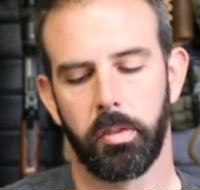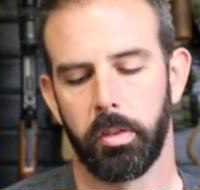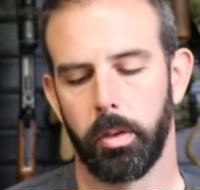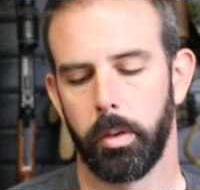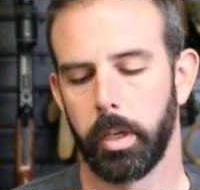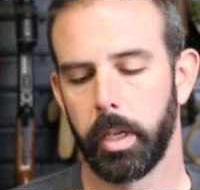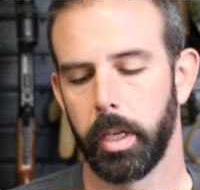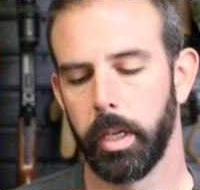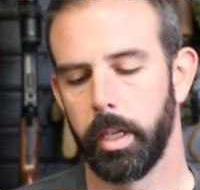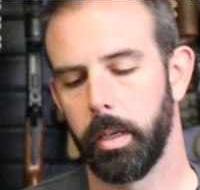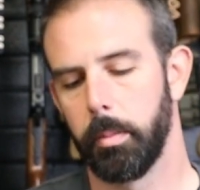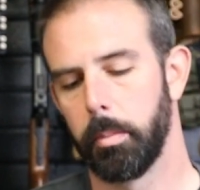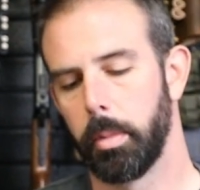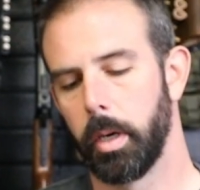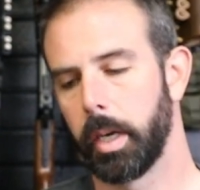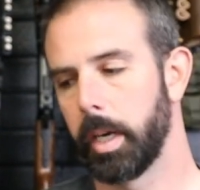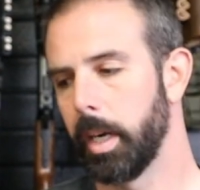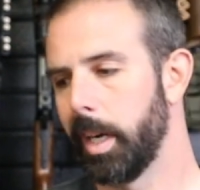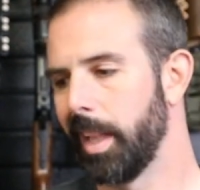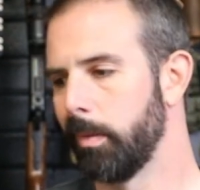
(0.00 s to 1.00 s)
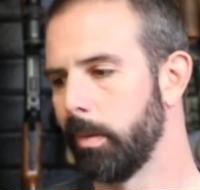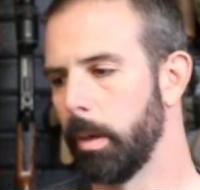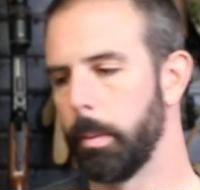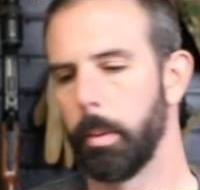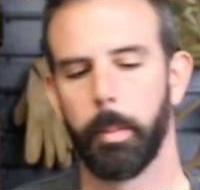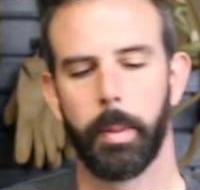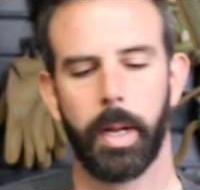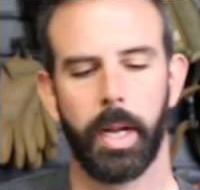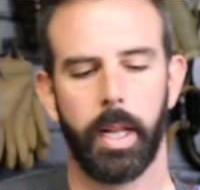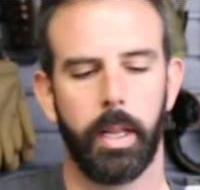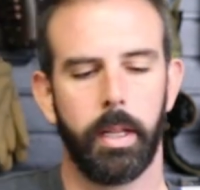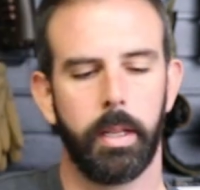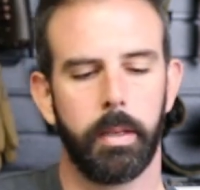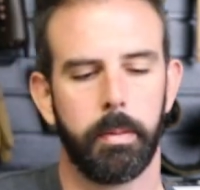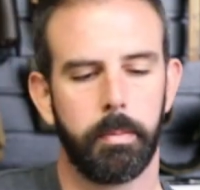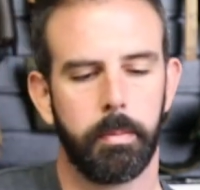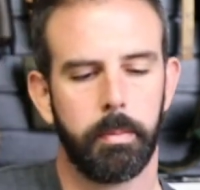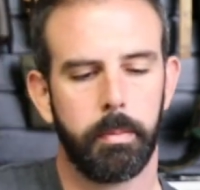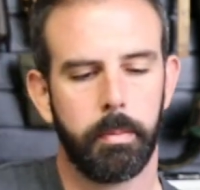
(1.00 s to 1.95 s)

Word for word: So again, break out the rubber mallet